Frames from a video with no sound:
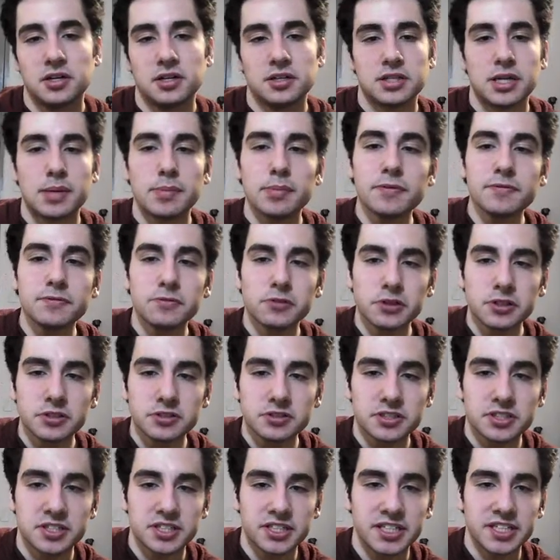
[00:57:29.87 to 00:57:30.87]
Number
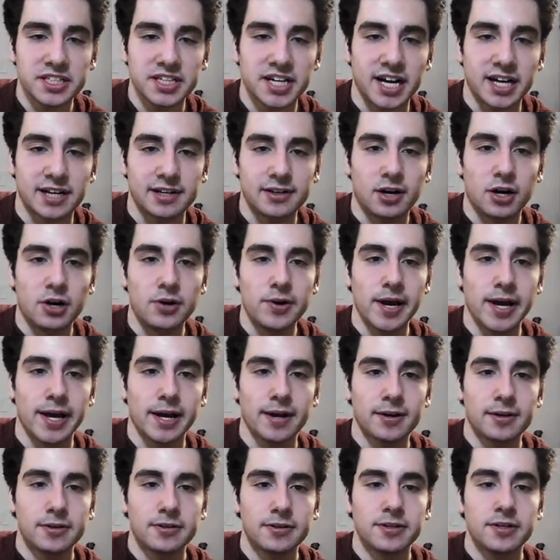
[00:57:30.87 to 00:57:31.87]
439,
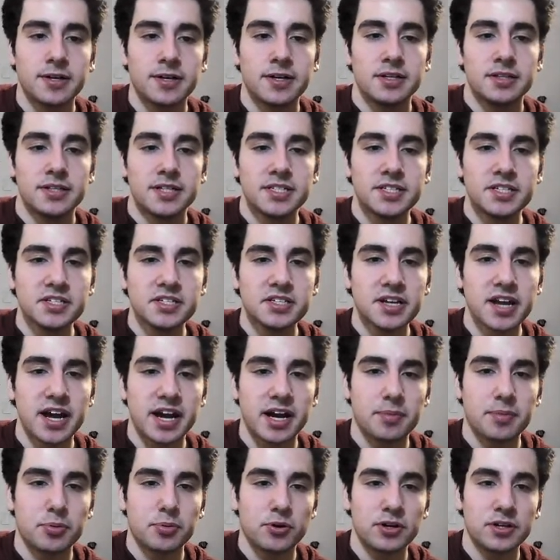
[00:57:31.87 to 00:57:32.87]
O'Hare. This is an
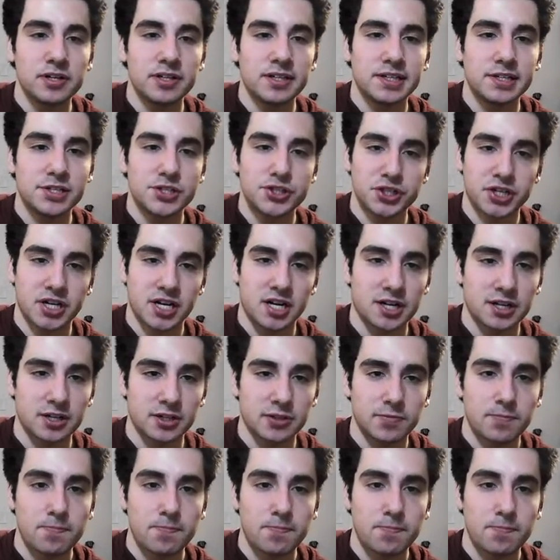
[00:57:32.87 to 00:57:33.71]
airport in Chicago.